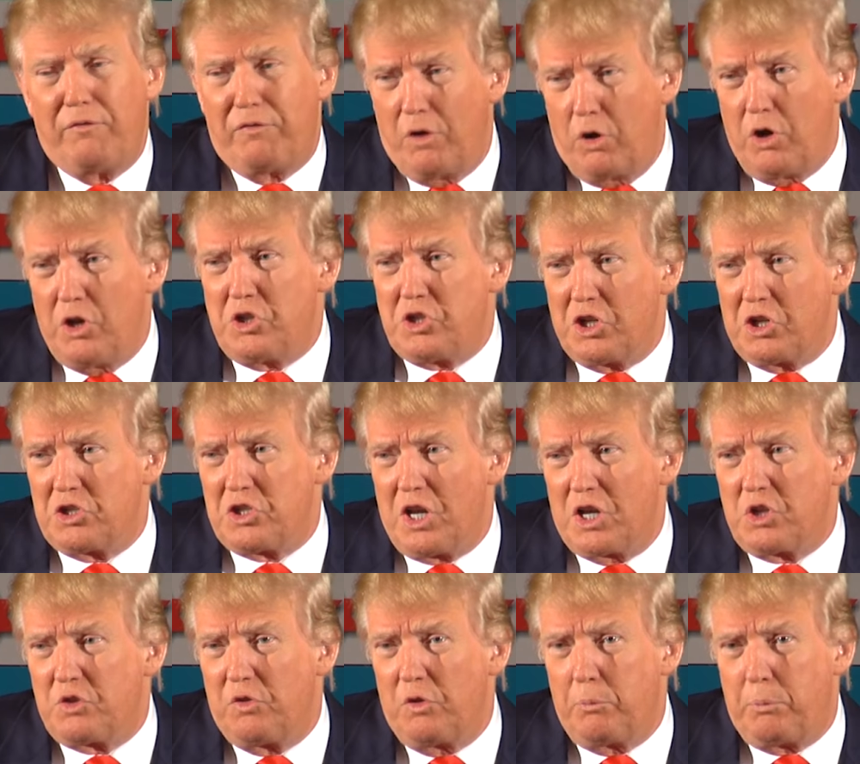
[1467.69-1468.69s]
very
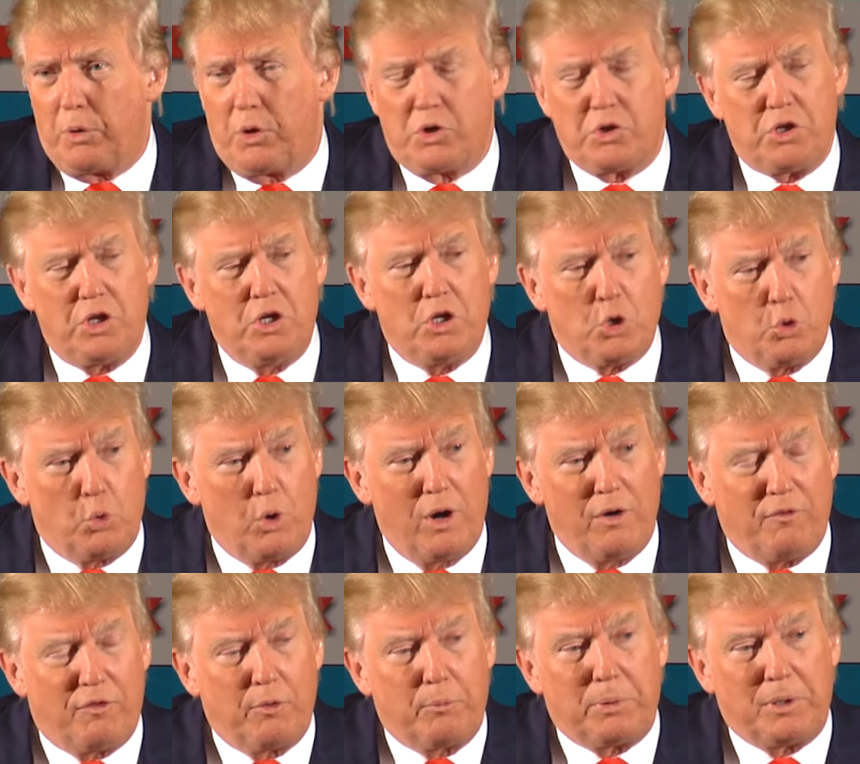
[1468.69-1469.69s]
successful person to
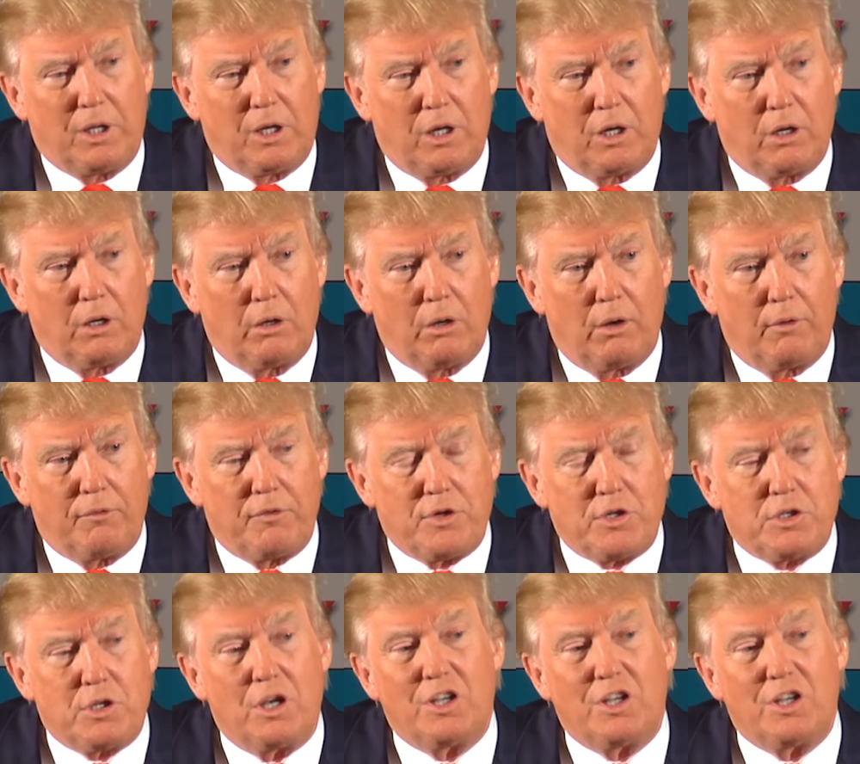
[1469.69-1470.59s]
run for political office,